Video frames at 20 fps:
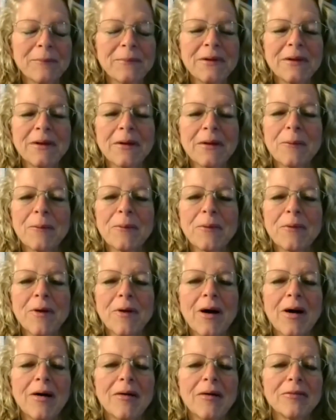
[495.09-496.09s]
We're
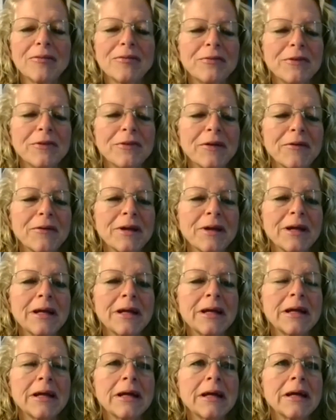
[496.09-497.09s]
all very